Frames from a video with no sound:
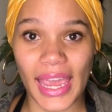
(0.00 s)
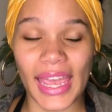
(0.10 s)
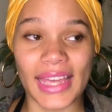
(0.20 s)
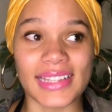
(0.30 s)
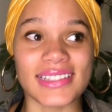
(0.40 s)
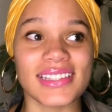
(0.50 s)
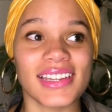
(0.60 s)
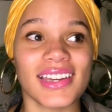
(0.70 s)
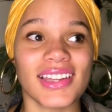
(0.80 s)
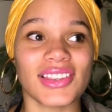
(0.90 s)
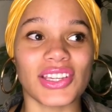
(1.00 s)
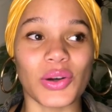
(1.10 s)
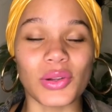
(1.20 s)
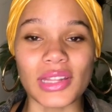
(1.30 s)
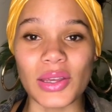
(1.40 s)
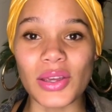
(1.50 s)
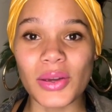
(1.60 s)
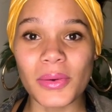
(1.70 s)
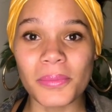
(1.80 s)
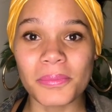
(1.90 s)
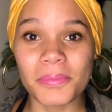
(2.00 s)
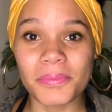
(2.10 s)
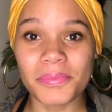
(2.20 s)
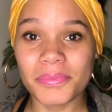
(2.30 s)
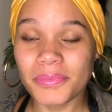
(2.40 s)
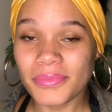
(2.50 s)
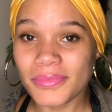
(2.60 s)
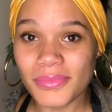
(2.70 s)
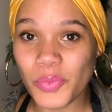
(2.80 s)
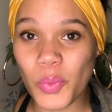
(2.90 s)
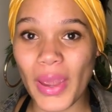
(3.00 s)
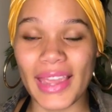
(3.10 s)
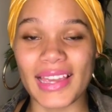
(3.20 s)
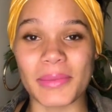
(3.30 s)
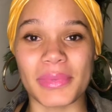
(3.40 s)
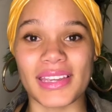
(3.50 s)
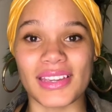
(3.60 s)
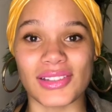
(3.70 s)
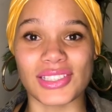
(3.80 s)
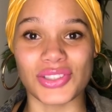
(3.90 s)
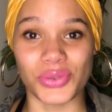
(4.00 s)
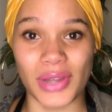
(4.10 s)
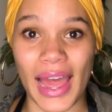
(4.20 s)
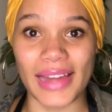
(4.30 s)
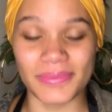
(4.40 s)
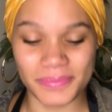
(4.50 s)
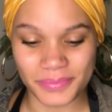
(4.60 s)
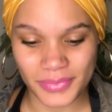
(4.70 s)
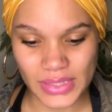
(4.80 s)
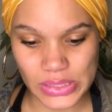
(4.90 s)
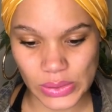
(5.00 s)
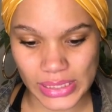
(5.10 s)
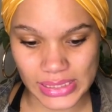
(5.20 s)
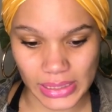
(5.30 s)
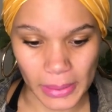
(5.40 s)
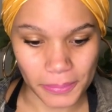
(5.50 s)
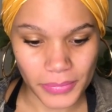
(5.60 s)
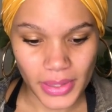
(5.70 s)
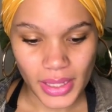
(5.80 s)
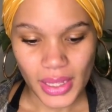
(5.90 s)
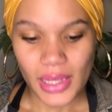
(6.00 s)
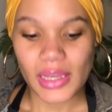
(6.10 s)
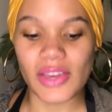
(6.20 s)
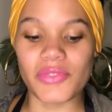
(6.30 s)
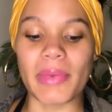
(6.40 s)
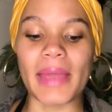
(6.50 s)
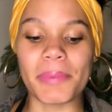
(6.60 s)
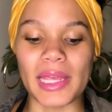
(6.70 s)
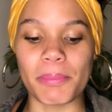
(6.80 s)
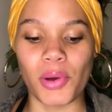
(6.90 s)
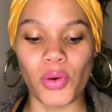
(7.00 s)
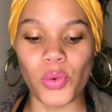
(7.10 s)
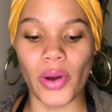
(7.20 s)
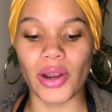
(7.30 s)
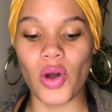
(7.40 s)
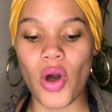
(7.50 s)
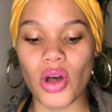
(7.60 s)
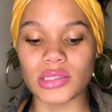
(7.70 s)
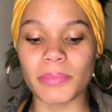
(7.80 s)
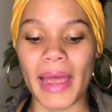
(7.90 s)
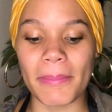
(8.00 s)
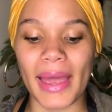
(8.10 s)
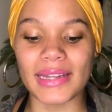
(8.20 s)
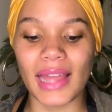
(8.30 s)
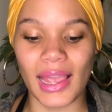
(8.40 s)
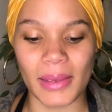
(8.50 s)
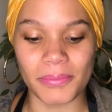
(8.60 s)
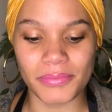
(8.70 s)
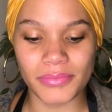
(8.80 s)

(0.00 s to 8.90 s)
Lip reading: and the only way it can be healed is through God. So listen up. If my people who are called by my name